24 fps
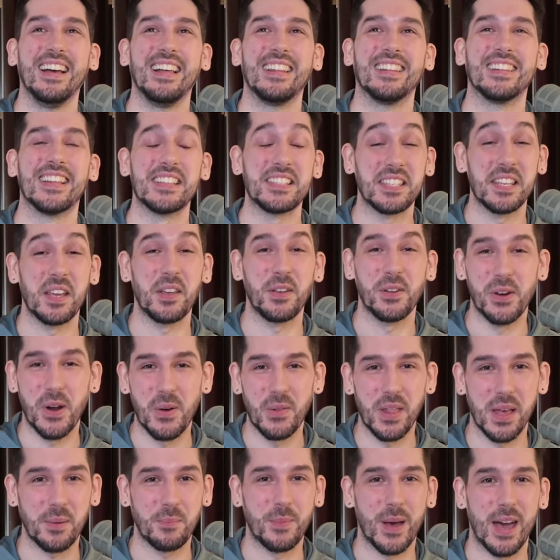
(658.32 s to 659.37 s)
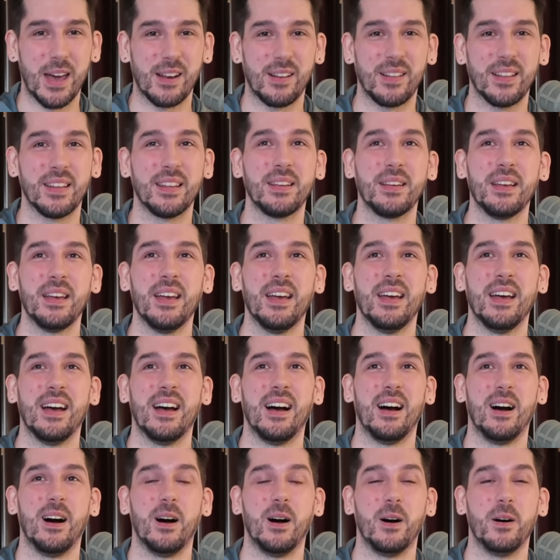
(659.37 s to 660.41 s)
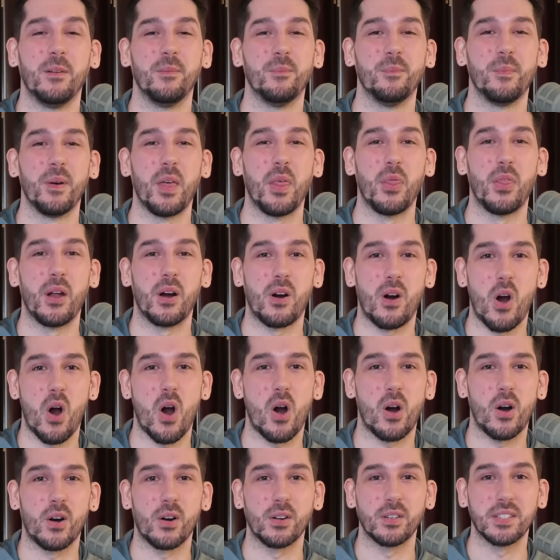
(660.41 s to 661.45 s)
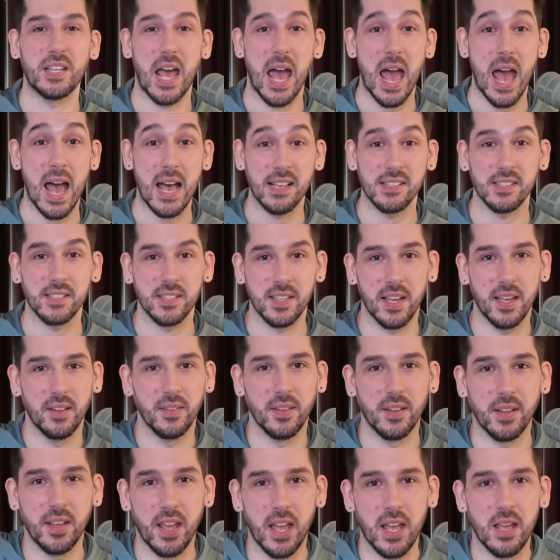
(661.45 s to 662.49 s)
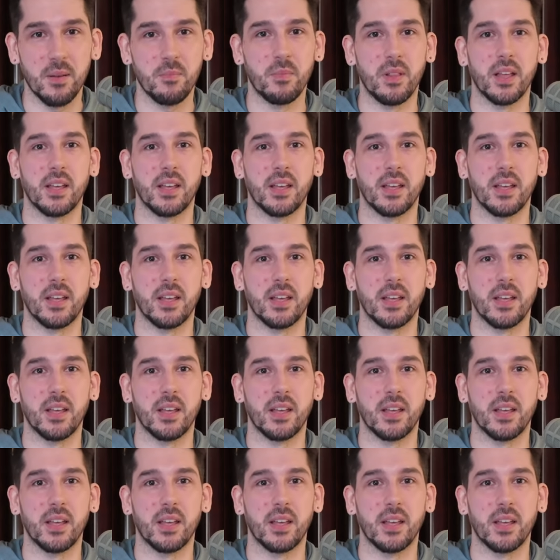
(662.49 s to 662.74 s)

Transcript: Let's say you don't like battling. There are tasks in the game,